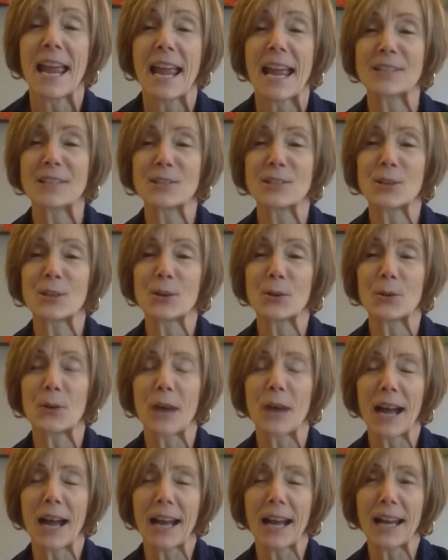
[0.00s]
And
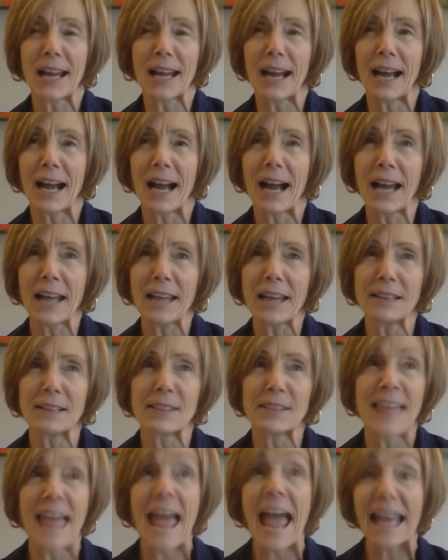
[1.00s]
so
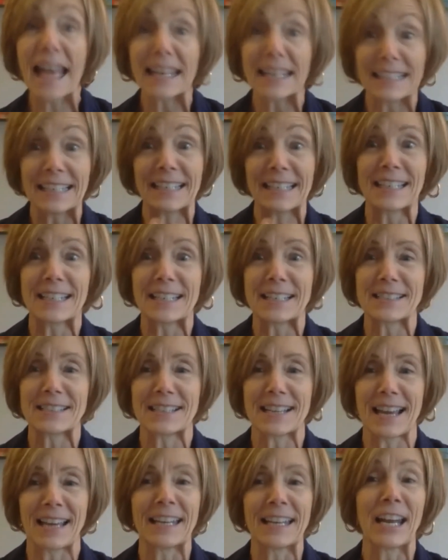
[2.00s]
that is
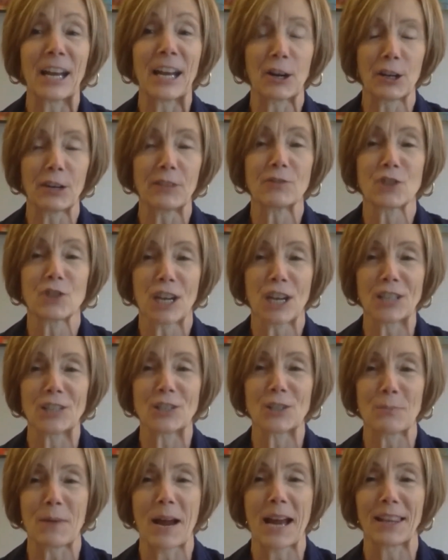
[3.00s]
an area of
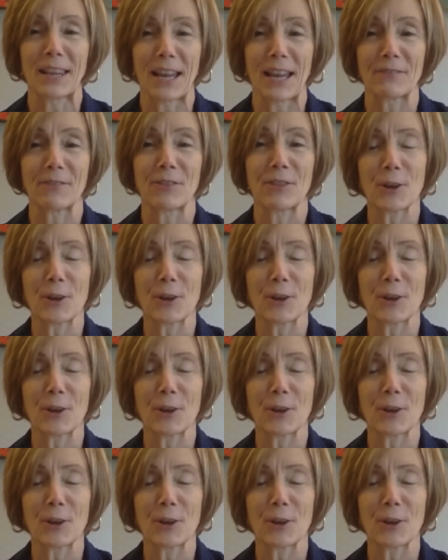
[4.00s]
change in my life.